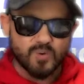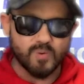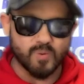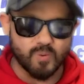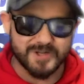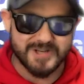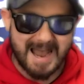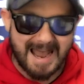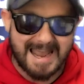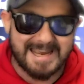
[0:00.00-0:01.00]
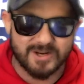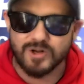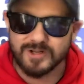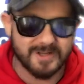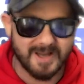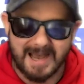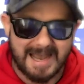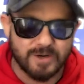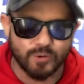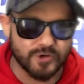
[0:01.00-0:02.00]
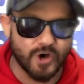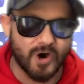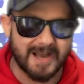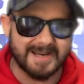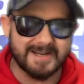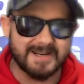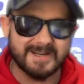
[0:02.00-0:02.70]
was 8 8 or 9